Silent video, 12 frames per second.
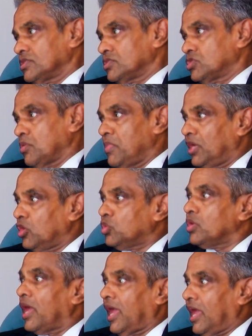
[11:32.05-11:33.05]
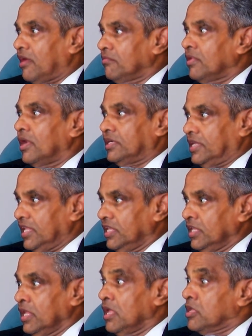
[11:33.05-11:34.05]
So better to have a
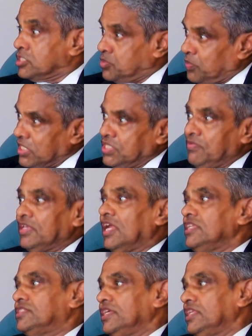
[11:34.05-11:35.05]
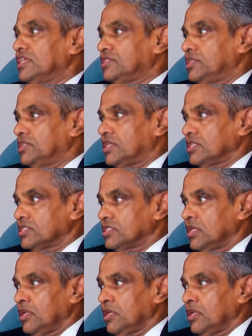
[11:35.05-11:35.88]
TIN, specifically senior citizens,